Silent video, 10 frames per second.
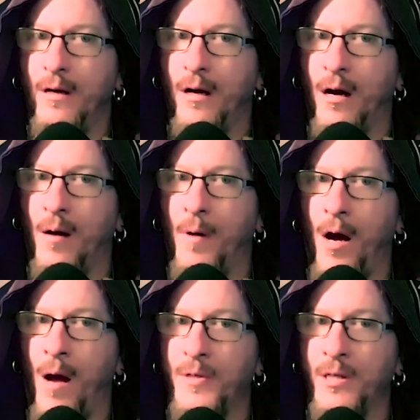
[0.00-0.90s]
um,
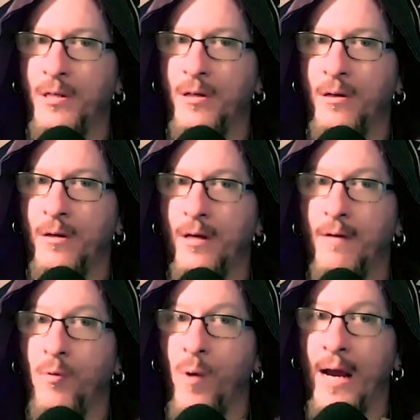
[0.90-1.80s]
option to give
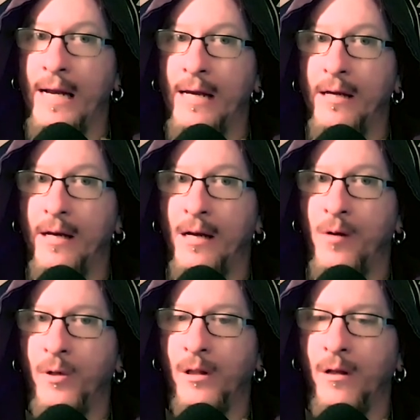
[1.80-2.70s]
a rating, and I
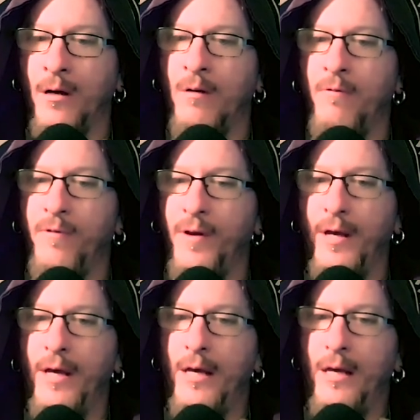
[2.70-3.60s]
would love
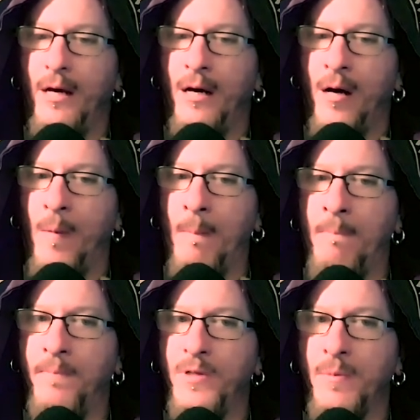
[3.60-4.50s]

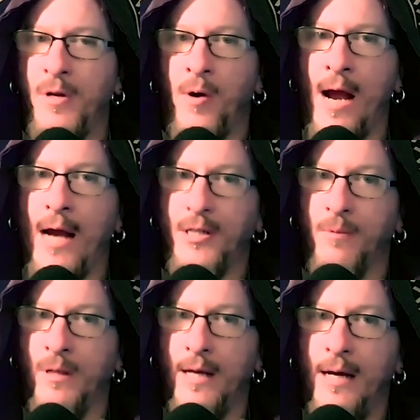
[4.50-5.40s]
um, some interaction
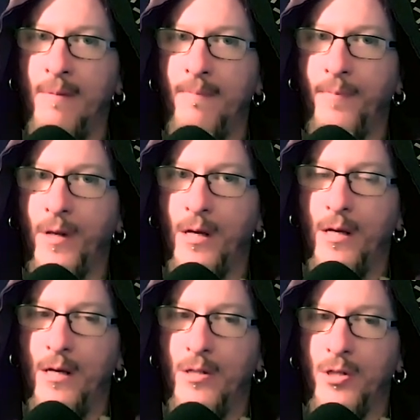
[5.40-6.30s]
with that.
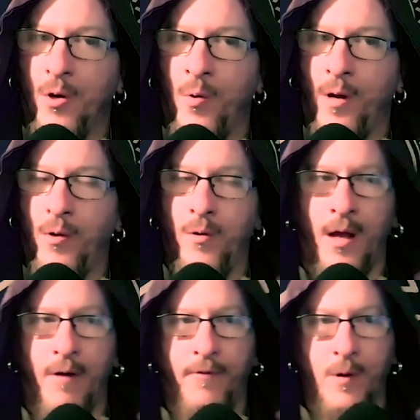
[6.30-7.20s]
So I know a
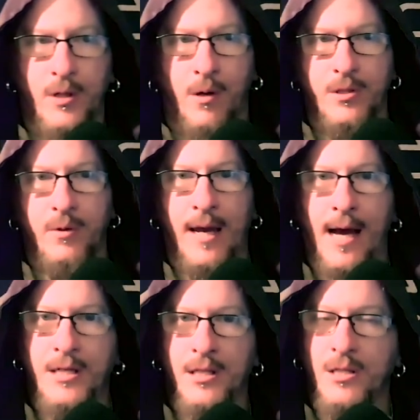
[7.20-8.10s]
lot of folks also
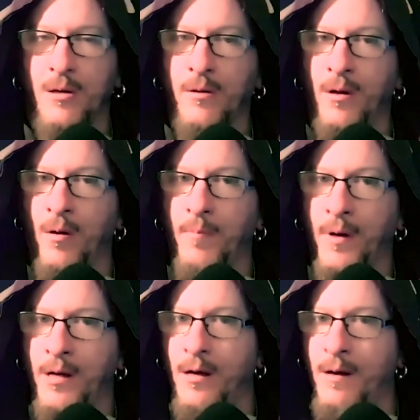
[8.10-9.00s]
catch this on on
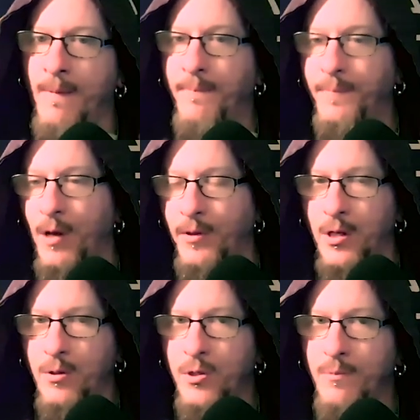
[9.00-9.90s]
my uh, on the
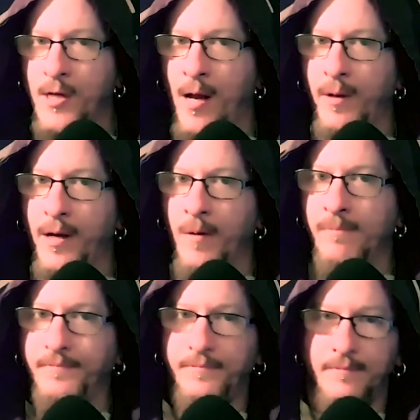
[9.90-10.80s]
YouTube channel here,
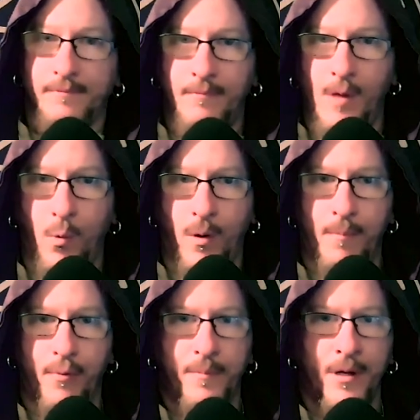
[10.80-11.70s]
where it
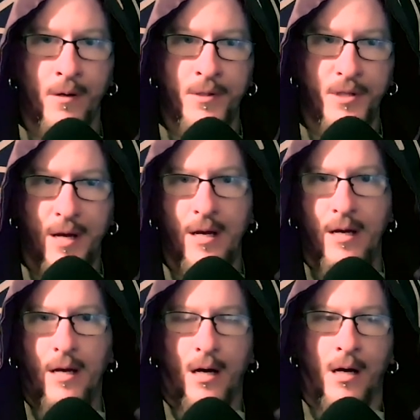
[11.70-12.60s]
premieres
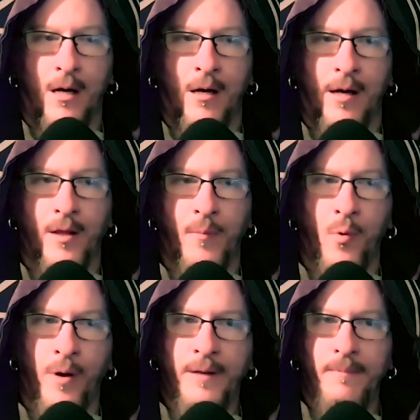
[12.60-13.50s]
uh, in the
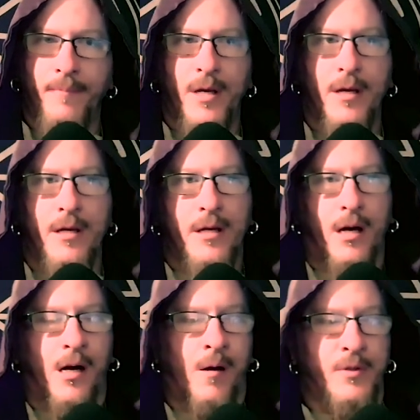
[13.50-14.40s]
morning.
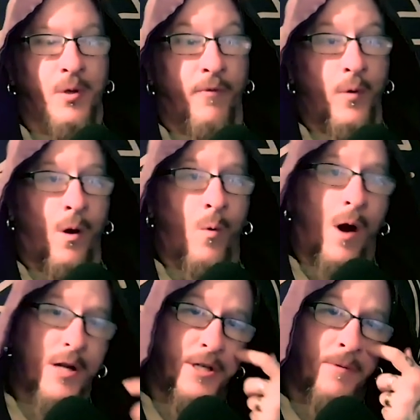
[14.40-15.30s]
Um, so if you are
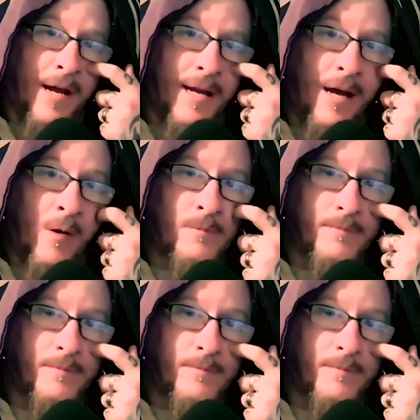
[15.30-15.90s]
watching right now